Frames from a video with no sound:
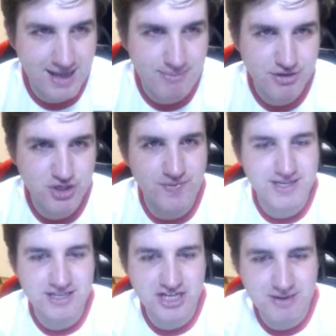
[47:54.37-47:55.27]
I'm not sure if
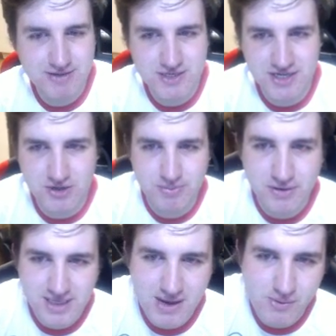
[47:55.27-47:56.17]
that's the cheapest to do,
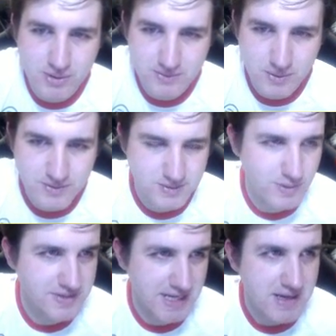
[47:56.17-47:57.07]
but yeah, we'll, we'll,
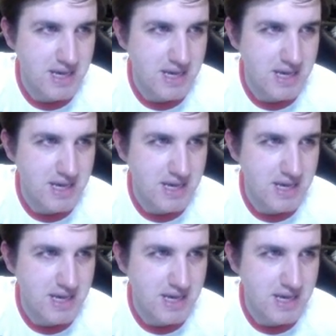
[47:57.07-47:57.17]
we'll see.